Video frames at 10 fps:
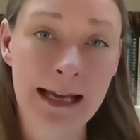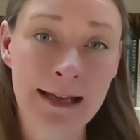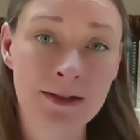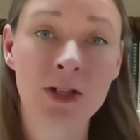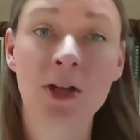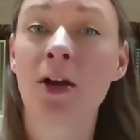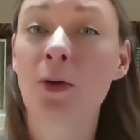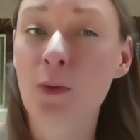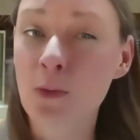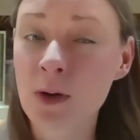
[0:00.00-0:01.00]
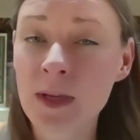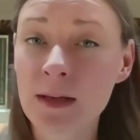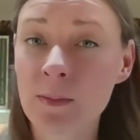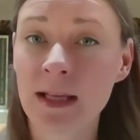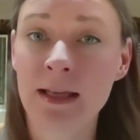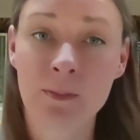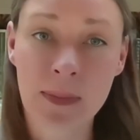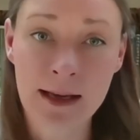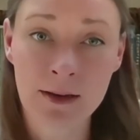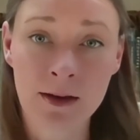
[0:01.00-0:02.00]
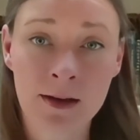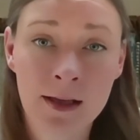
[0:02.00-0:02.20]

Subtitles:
etch or manipulate matter.